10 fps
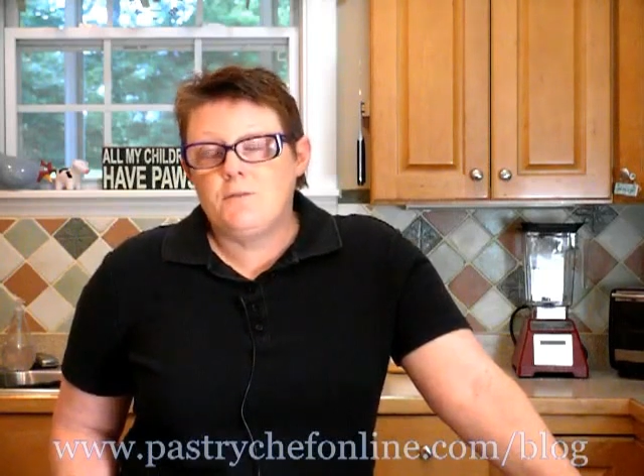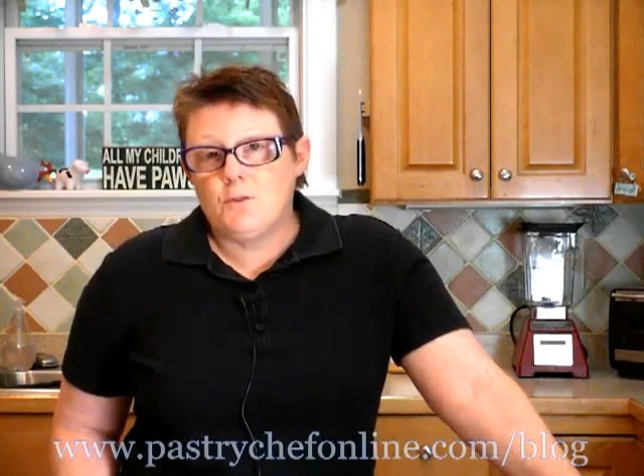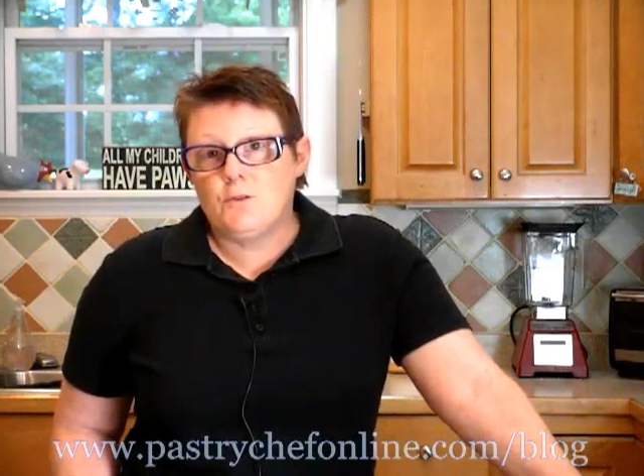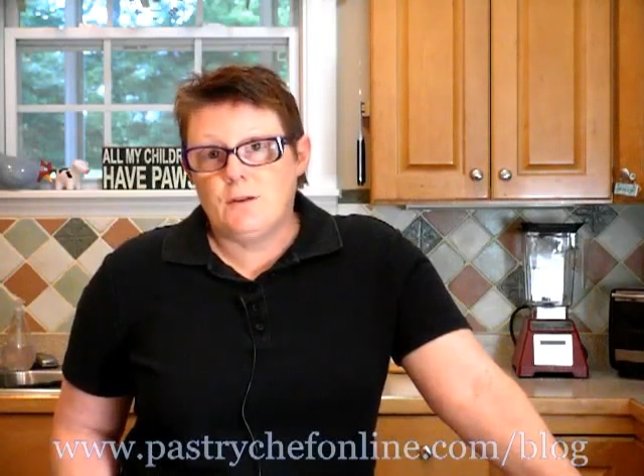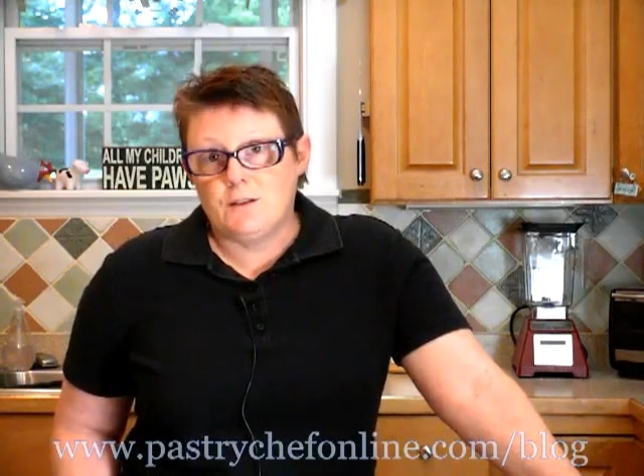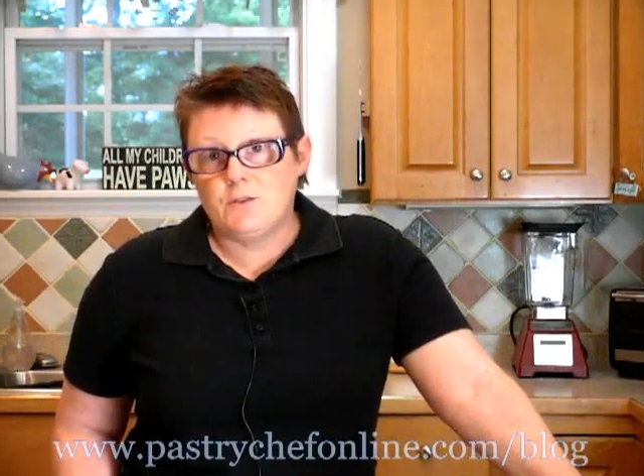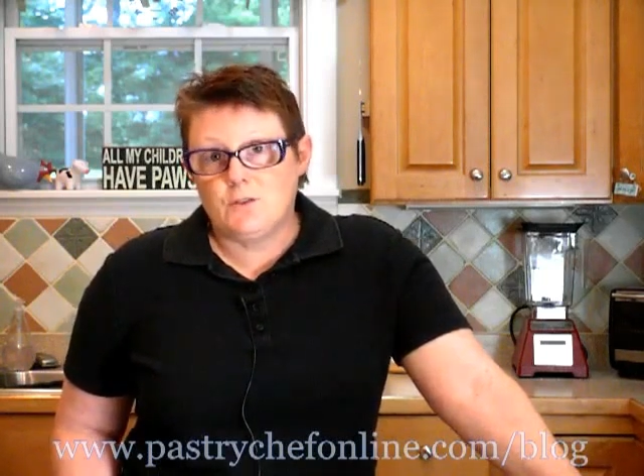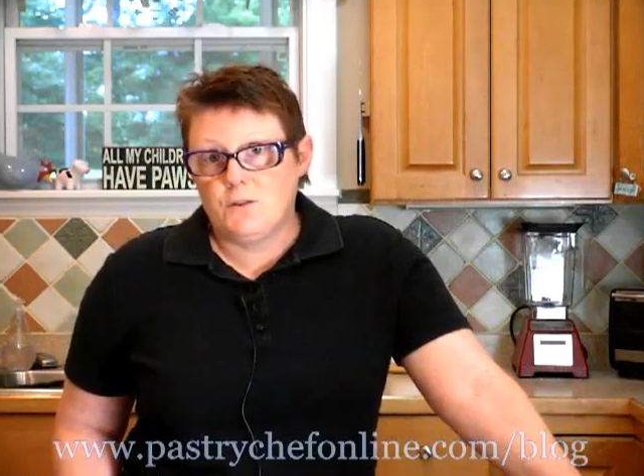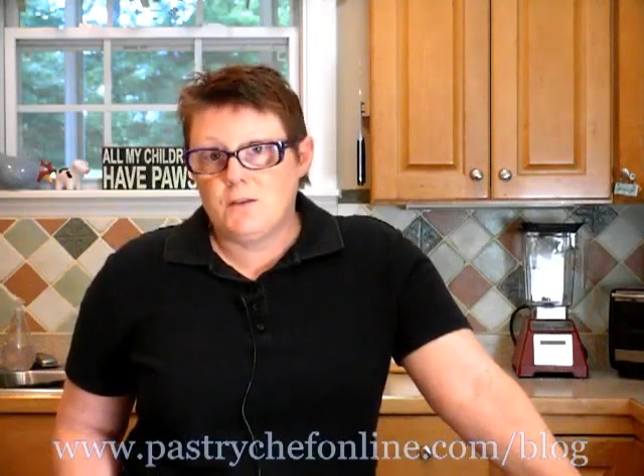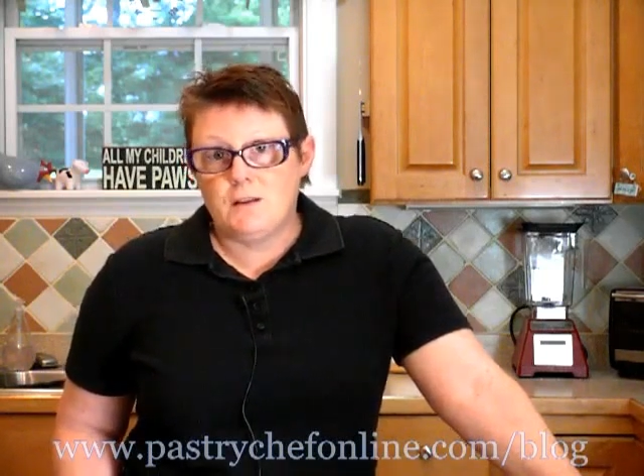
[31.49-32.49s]
if you're going to
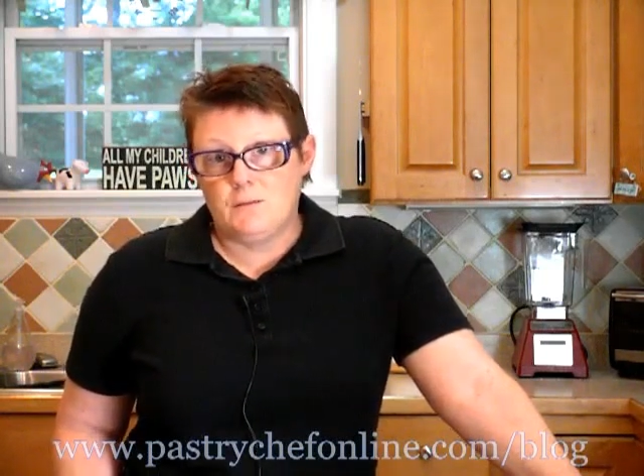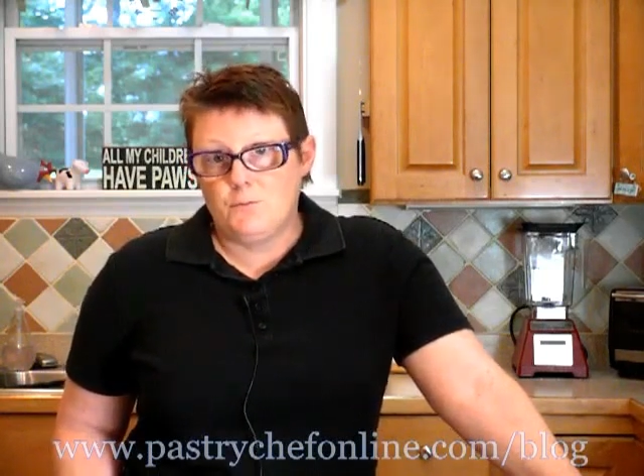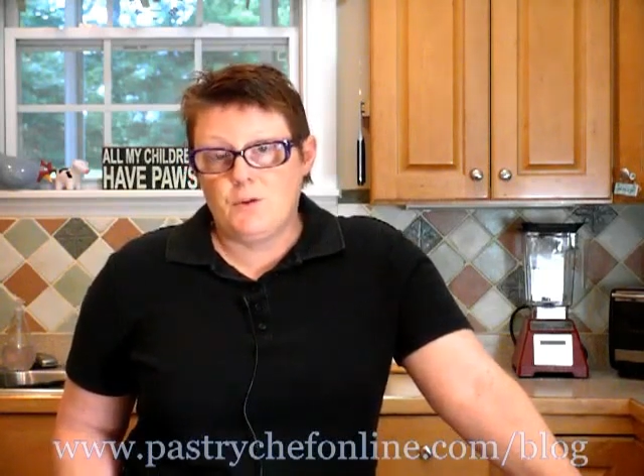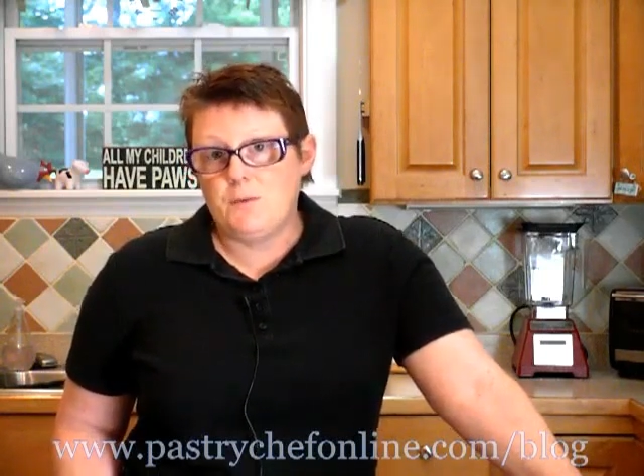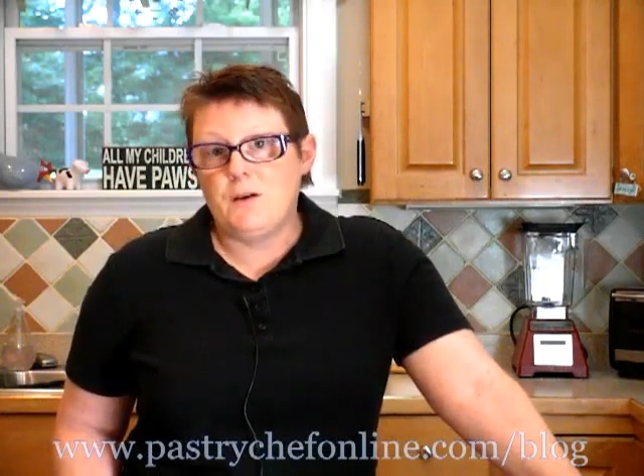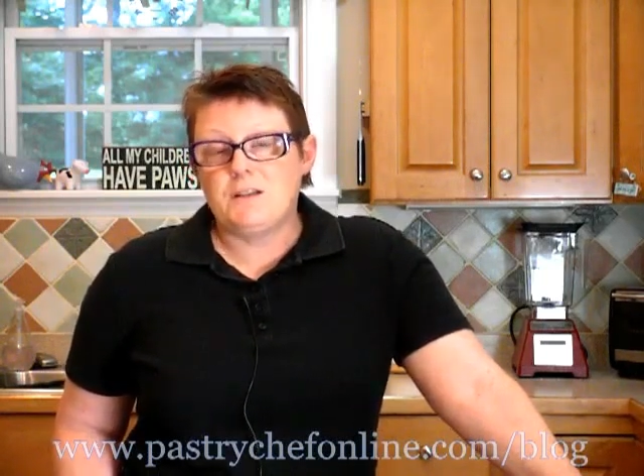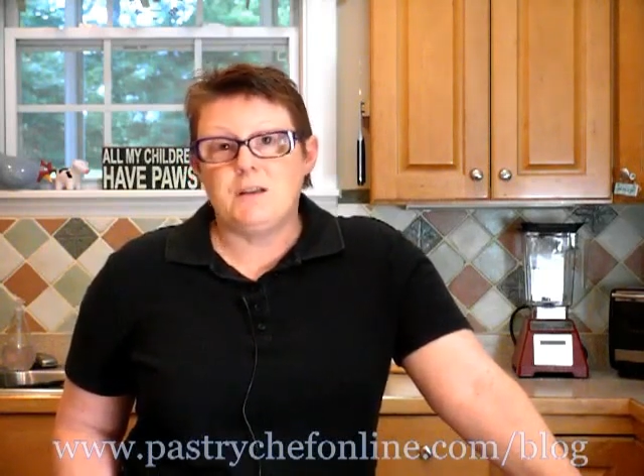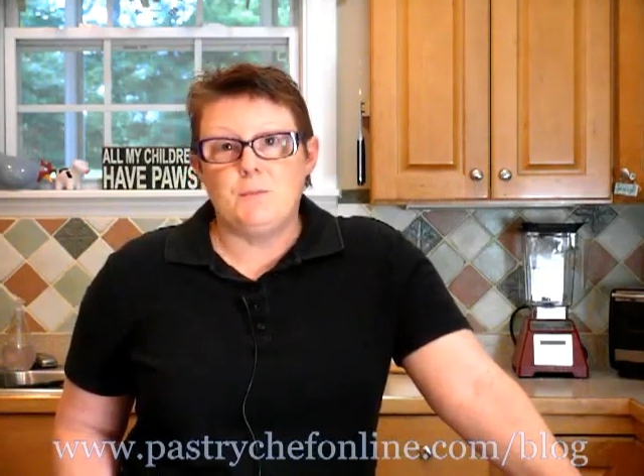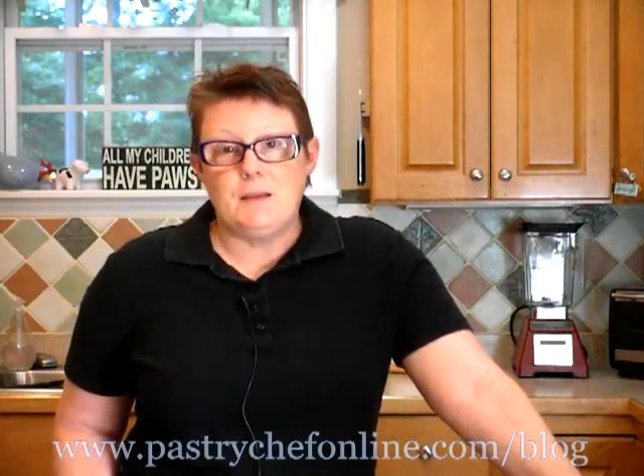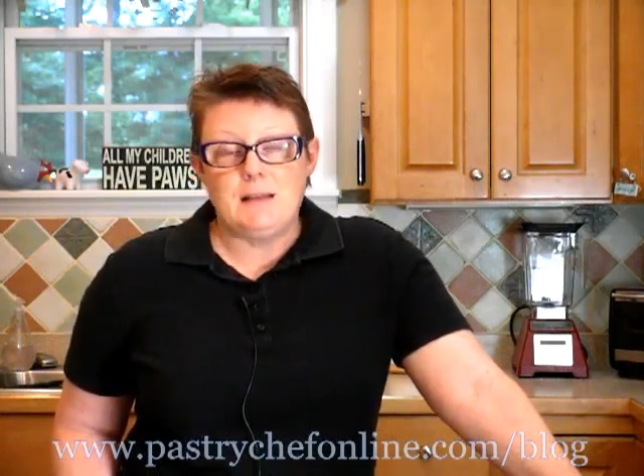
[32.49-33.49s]
serve it pretty much
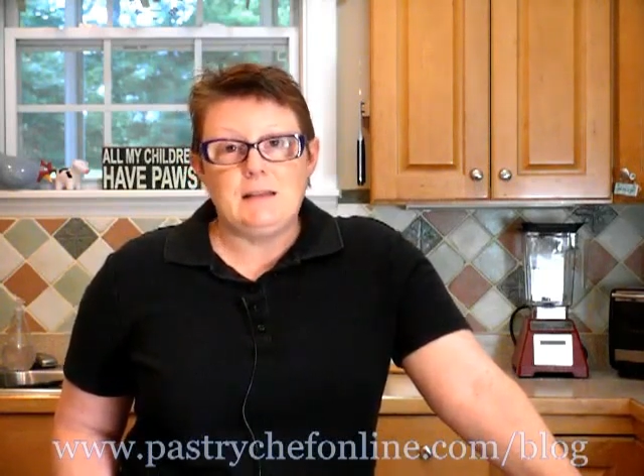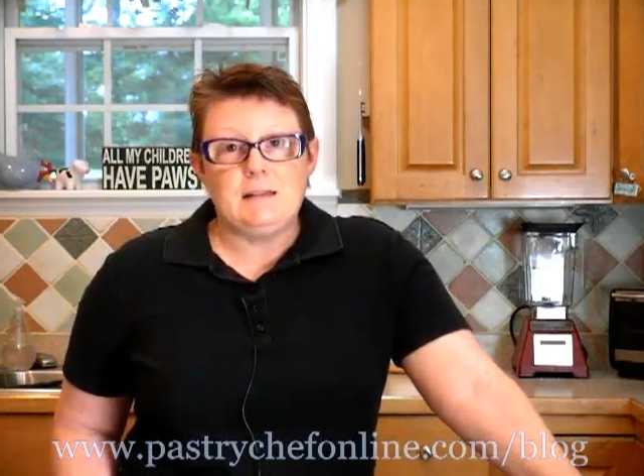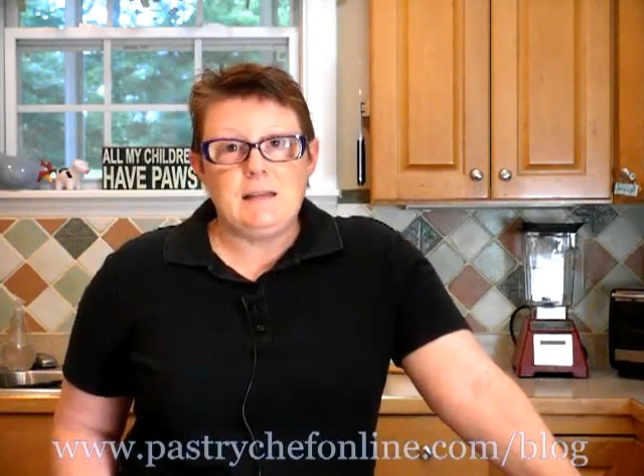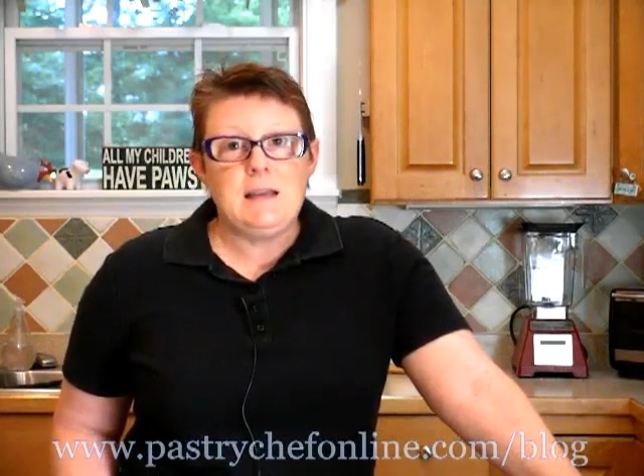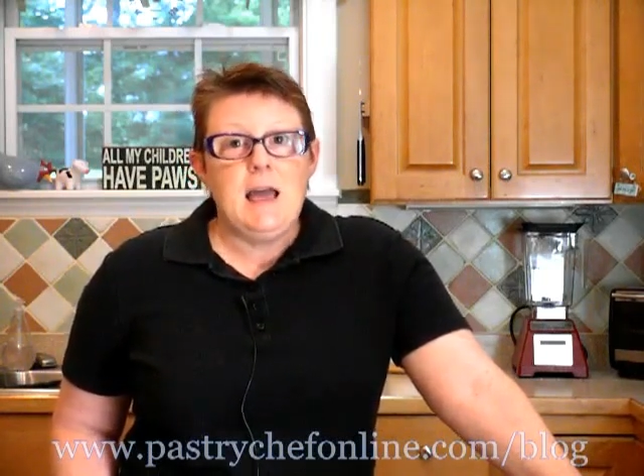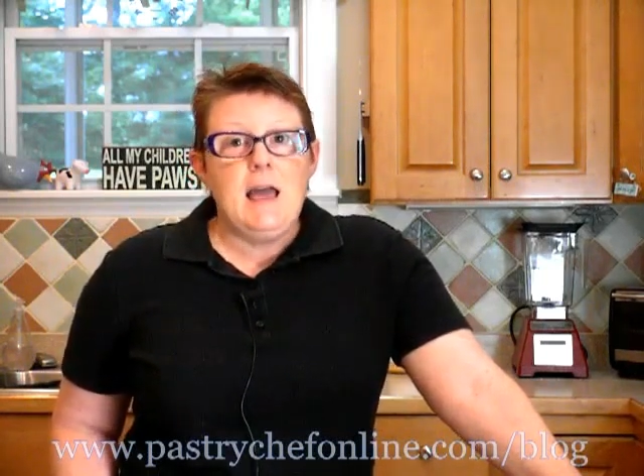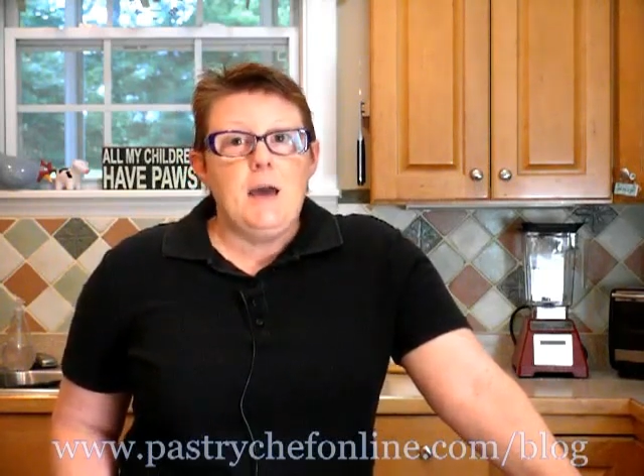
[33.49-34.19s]
immediately,